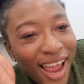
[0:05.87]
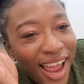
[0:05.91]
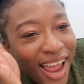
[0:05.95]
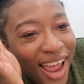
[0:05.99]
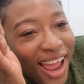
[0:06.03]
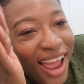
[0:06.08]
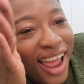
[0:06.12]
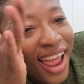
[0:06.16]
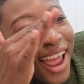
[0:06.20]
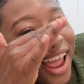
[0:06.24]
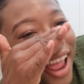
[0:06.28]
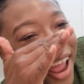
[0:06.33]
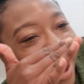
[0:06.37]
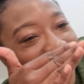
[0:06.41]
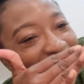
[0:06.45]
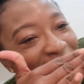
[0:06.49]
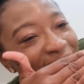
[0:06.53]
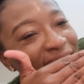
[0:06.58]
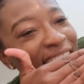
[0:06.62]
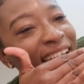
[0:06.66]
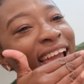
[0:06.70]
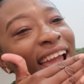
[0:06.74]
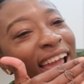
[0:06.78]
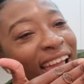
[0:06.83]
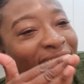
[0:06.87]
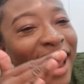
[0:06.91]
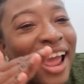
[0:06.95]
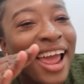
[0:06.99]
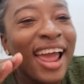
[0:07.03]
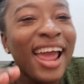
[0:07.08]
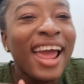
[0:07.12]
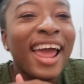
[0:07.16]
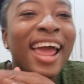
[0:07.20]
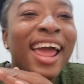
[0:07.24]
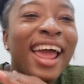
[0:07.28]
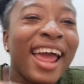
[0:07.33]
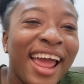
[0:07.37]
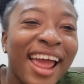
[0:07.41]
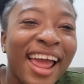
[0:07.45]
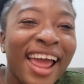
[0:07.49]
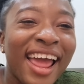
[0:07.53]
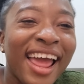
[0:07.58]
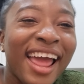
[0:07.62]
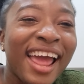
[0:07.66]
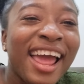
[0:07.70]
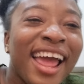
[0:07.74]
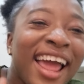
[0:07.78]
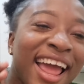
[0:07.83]
Hey,
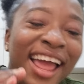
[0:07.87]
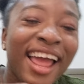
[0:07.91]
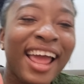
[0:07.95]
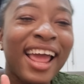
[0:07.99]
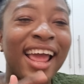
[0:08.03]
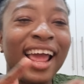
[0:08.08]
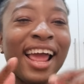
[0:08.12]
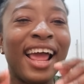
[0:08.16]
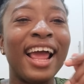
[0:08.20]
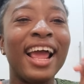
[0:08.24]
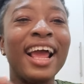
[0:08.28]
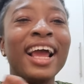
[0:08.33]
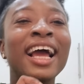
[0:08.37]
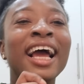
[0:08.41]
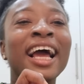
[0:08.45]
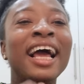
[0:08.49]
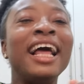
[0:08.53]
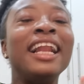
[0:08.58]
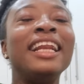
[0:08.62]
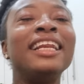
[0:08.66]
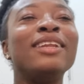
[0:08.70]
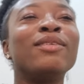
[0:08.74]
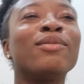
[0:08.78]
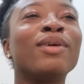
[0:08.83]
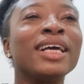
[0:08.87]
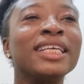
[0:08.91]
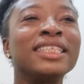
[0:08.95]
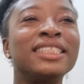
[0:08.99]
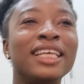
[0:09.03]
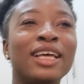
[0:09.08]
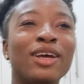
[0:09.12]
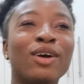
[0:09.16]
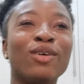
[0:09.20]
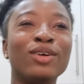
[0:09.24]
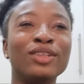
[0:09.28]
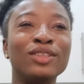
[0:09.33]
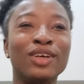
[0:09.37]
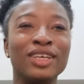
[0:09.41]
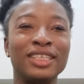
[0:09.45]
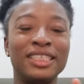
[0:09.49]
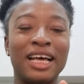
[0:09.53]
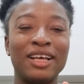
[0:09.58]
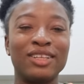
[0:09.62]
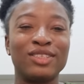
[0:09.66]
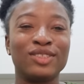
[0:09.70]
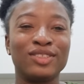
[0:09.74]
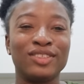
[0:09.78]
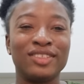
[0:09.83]
hey, where's the, who knows
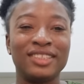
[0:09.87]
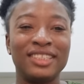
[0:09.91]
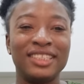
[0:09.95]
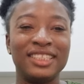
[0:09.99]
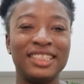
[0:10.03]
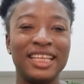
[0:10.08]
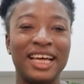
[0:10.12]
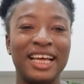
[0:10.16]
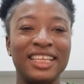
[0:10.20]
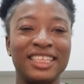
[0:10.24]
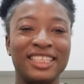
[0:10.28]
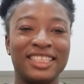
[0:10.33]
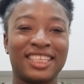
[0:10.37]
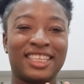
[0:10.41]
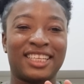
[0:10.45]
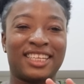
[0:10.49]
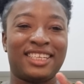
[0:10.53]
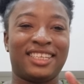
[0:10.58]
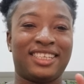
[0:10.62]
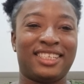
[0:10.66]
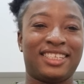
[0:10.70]
how to do this dance?